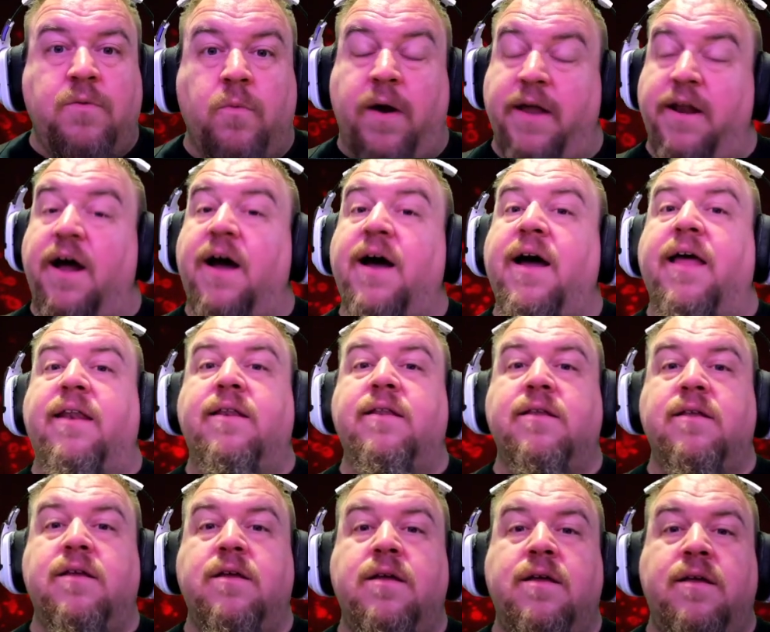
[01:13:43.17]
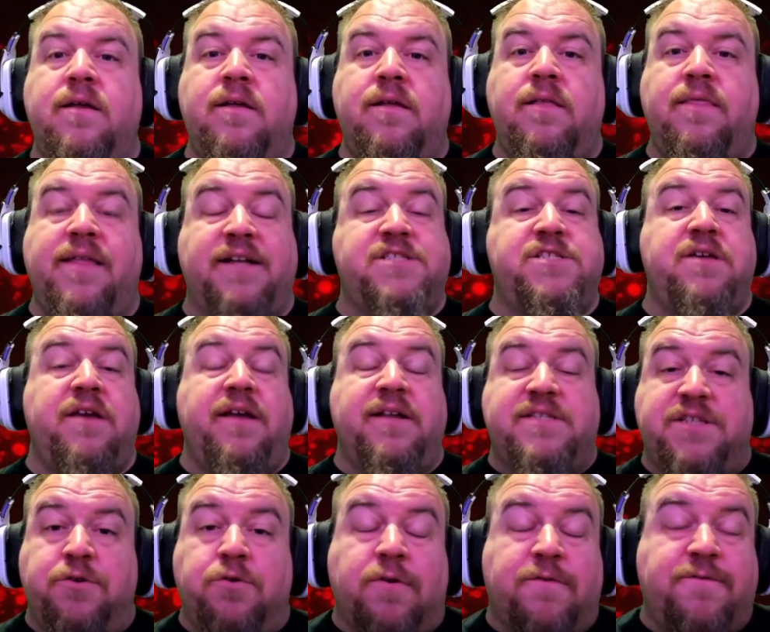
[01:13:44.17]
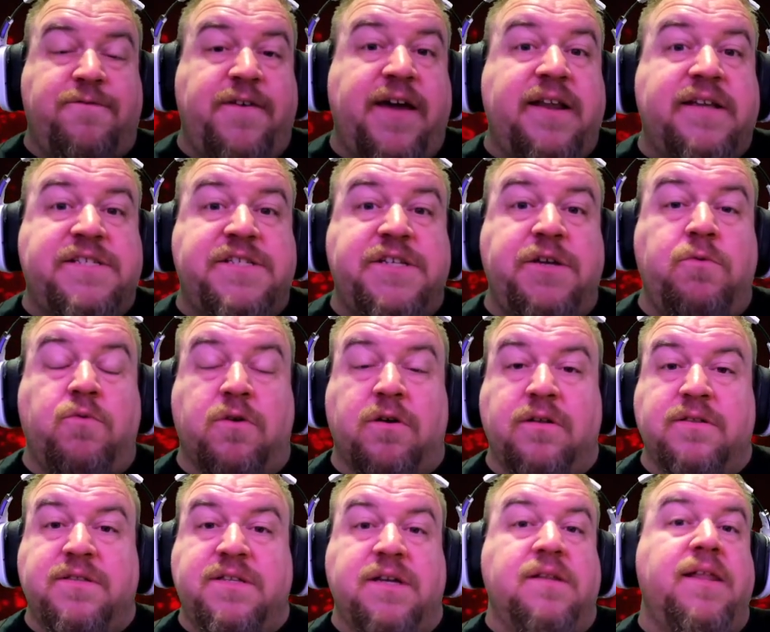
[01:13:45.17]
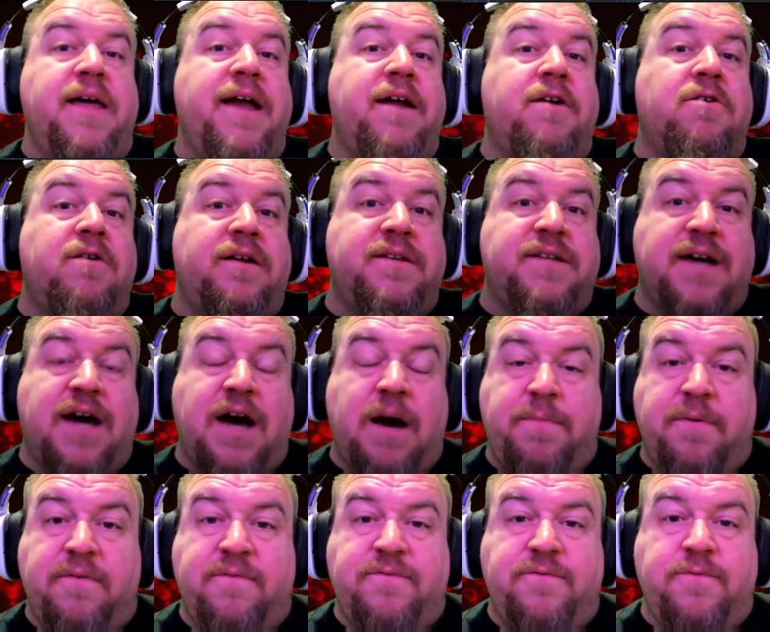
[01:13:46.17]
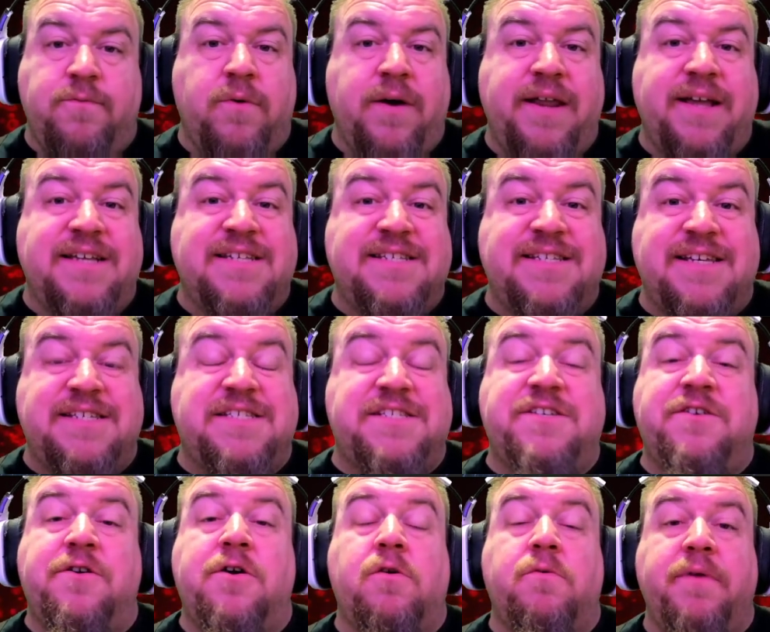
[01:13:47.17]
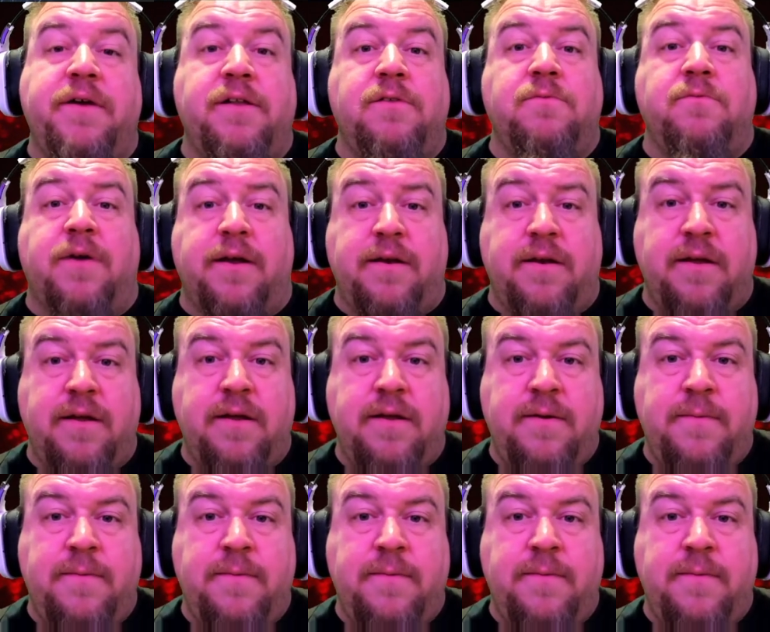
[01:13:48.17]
Why not? That's it's your fantasy world to layer on top of what exists in our real one.